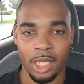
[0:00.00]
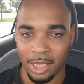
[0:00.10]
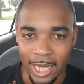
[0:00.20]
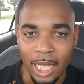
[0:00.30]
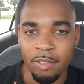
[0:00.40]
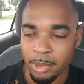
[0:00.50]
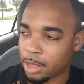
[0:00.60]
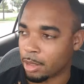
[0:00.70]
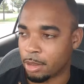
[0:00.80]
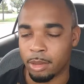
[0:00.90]
They have them
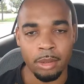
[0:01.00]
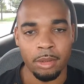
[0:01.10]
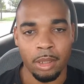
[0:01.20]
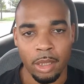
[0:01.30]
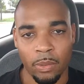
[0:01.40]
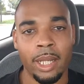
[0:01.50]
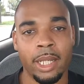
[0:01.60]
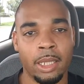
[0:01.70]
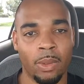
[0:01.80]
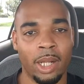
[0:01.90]
here,
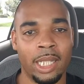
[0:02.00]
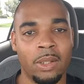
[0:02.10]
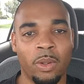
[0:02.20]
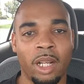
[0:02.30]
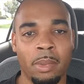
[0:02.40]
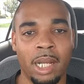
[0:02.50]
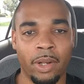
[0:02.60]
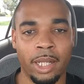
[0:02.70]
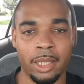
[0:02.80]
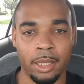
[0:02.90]
right here where I'm
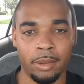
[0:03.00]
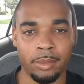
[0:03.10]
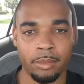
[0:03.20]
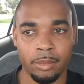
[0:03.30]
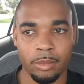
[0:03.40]
at right now.